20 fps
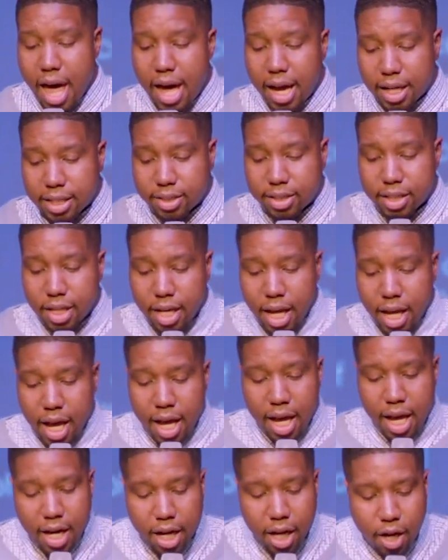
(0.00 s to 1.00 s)
X,
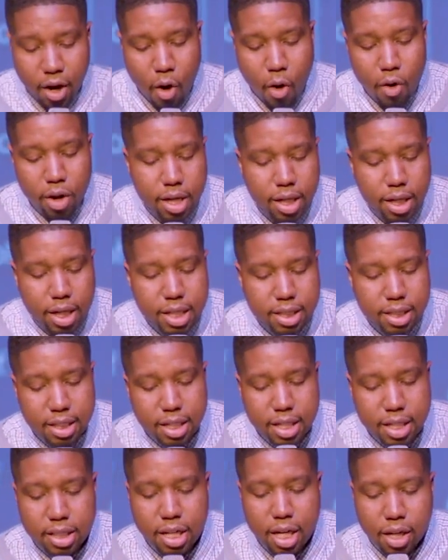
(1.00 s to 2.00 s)
and, and according,
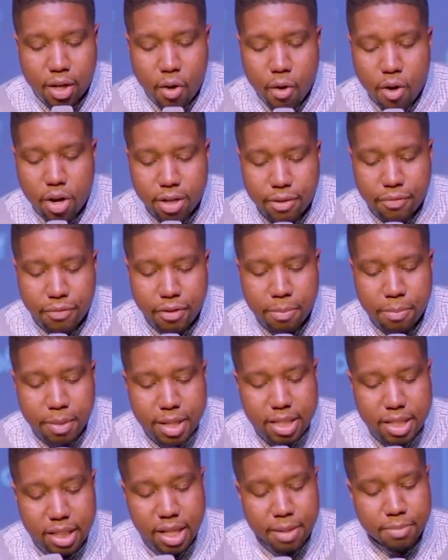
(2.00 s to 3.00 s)
listen to this, according to
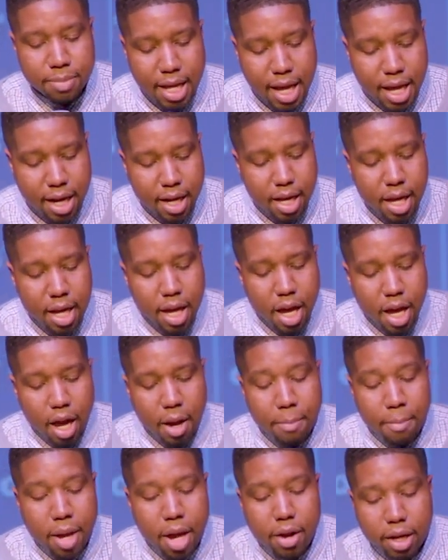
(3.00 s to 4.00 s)
Fitbit sleep data,
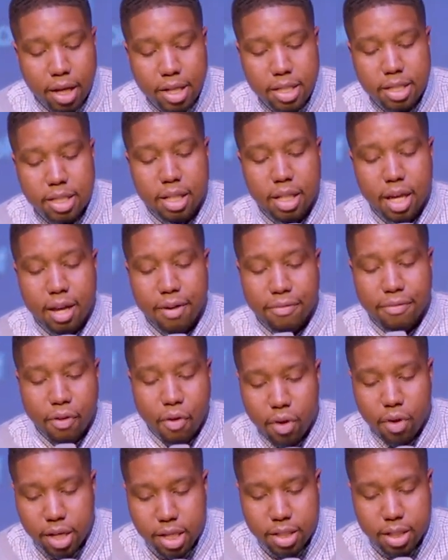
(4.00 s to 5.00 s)
Americans in their
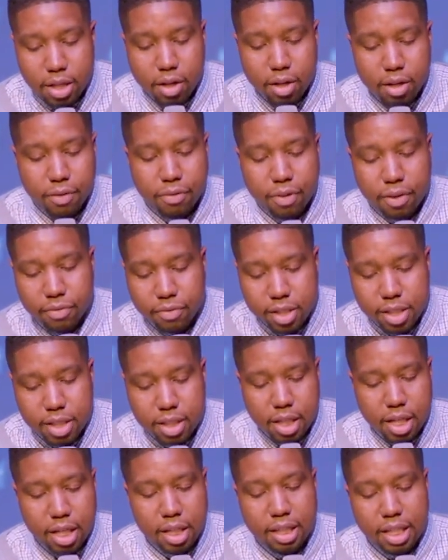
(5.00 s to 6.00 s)
40s and early
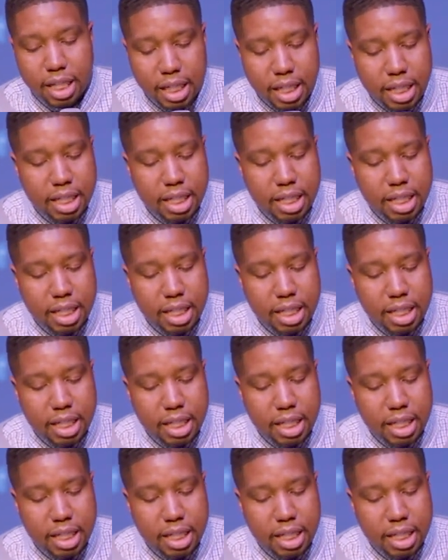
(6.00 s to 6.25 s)
50s get the